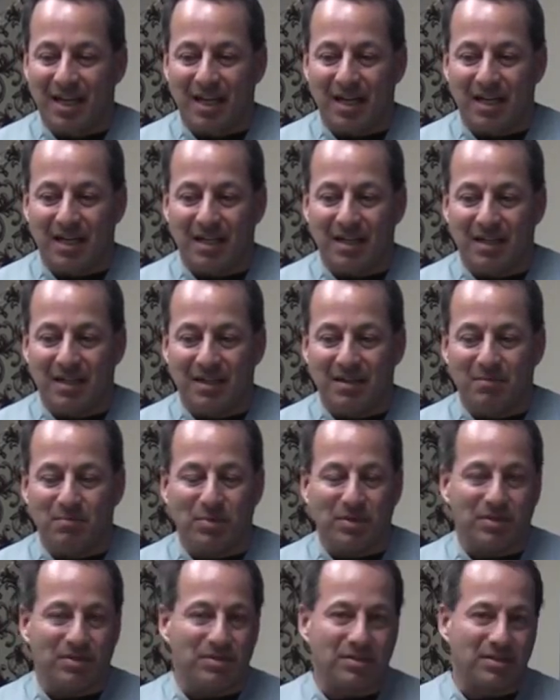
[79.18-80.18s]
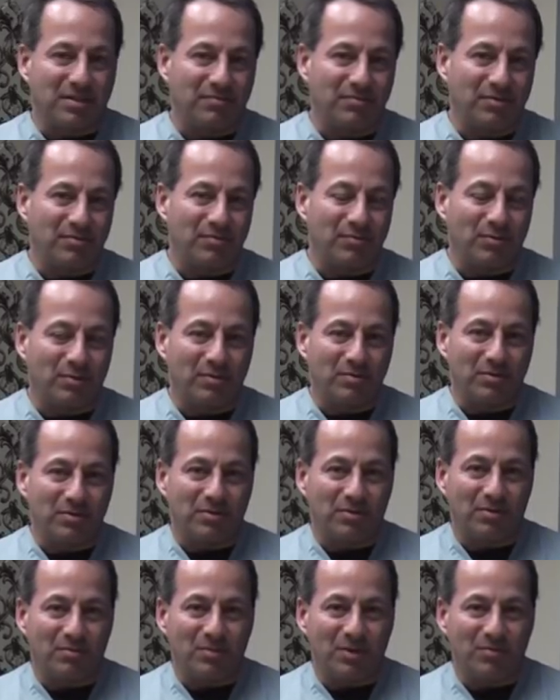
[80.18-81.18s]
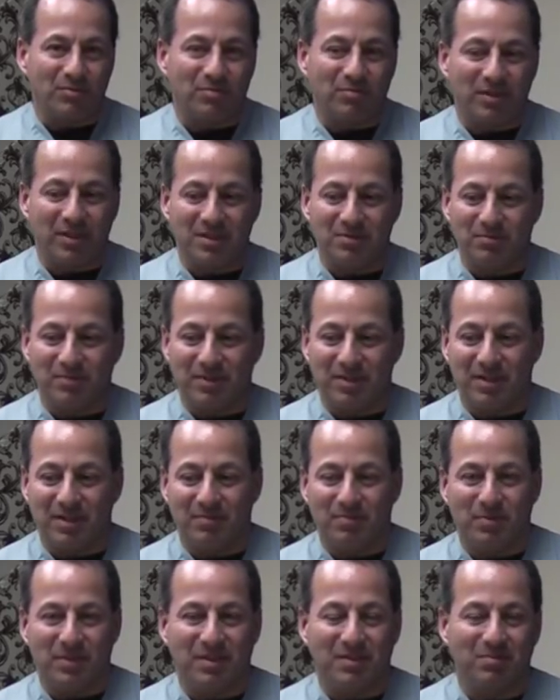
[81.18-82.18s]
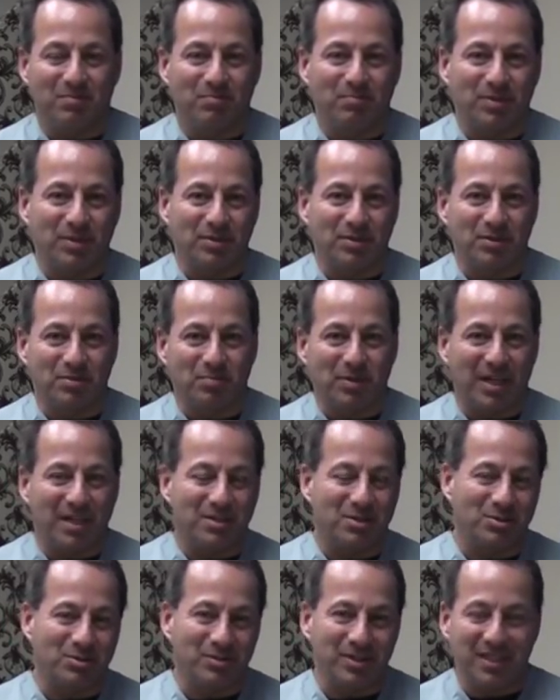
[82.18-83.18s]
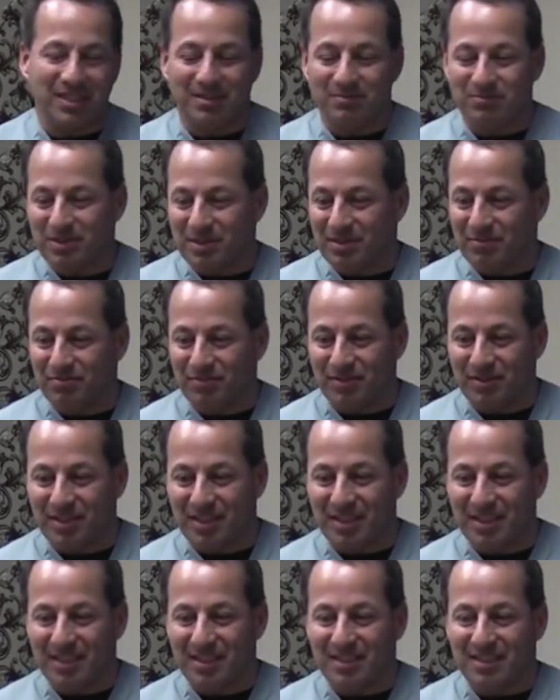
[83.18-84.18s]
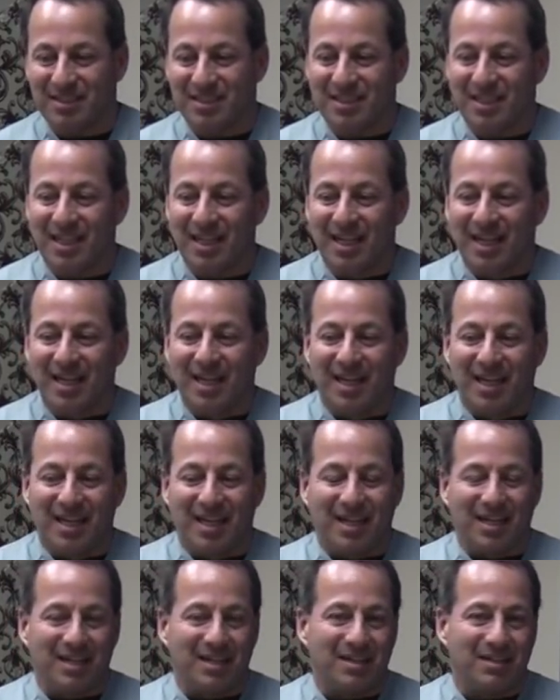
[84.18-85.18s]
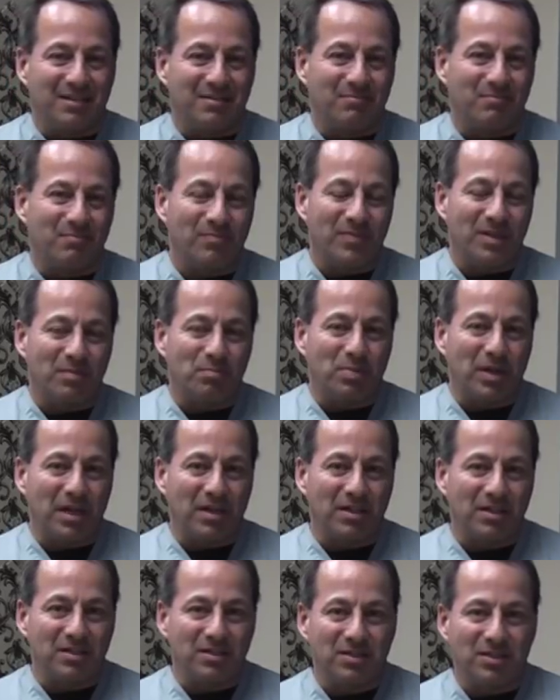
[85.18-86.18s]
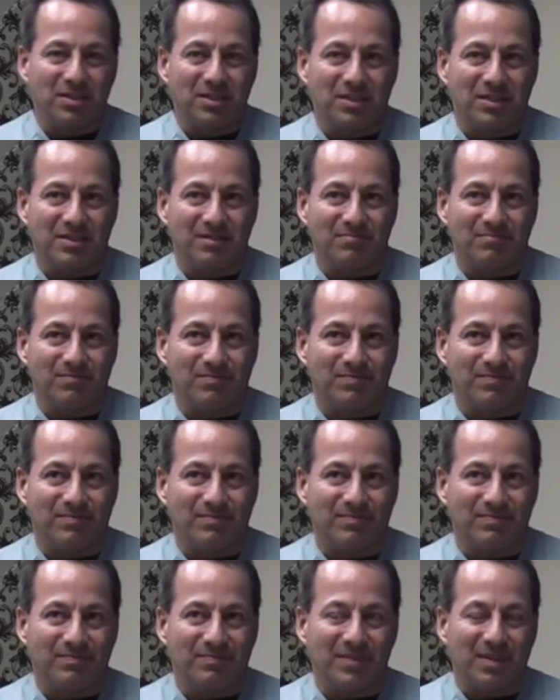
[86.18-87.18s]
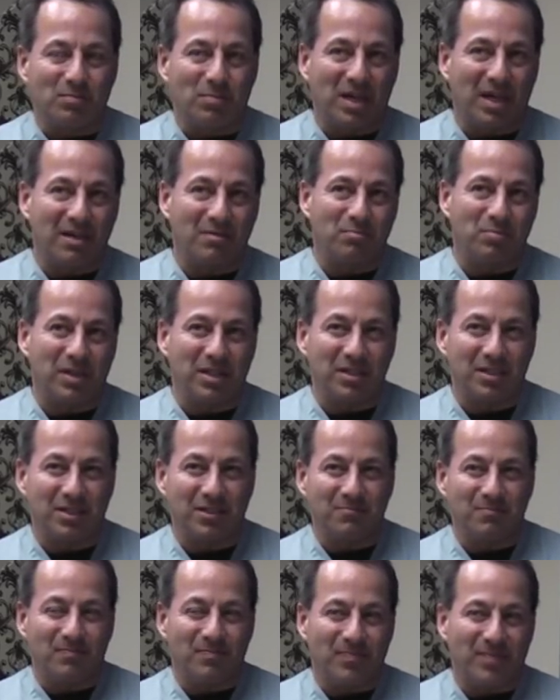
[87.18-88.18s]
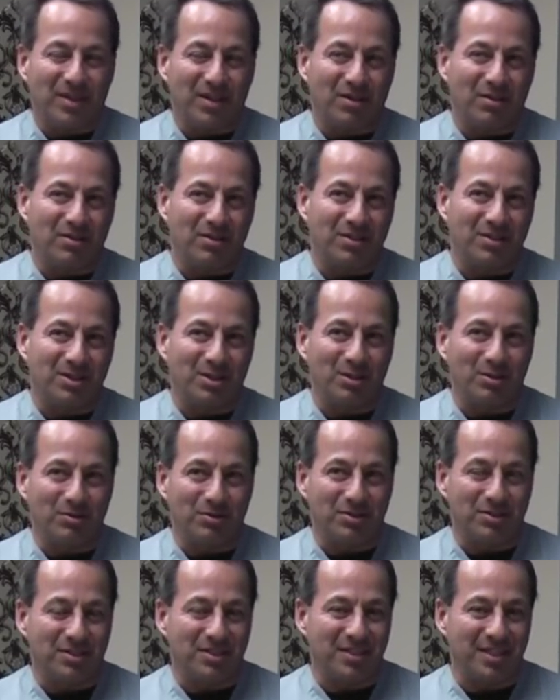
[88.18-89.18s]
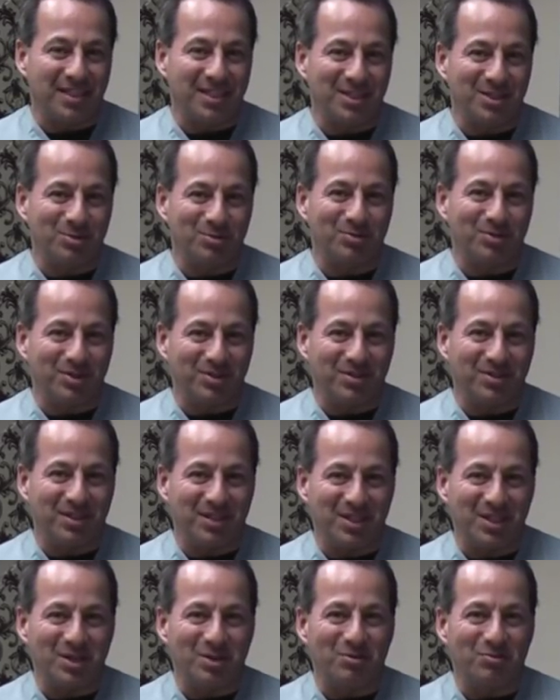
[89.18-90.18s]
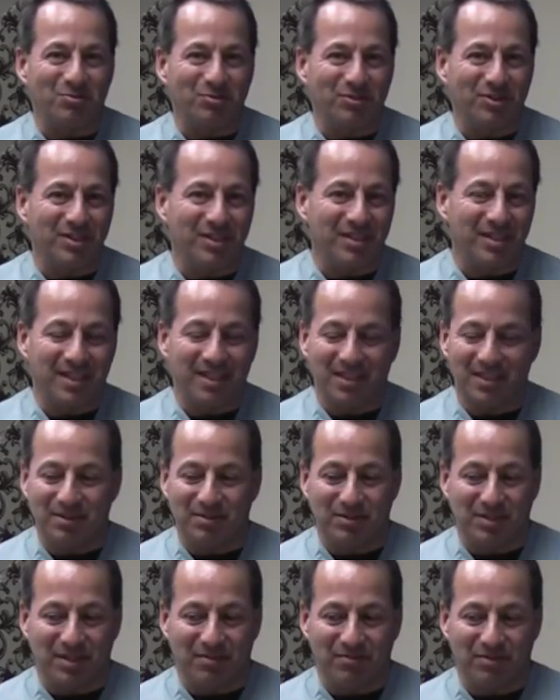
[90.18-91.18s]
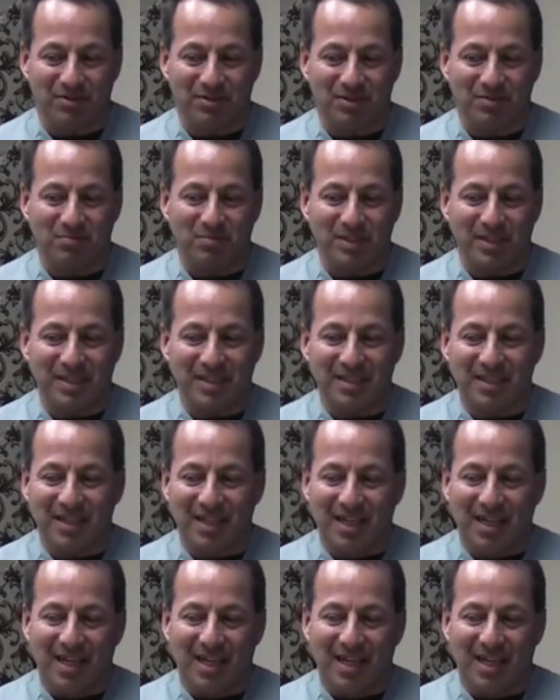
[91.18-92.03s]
But there's different forms of hormone replacement therapy, pills, patch, creams, different things. The pellets, in my opinion, are the closest thing to an ovary that there's ever going to be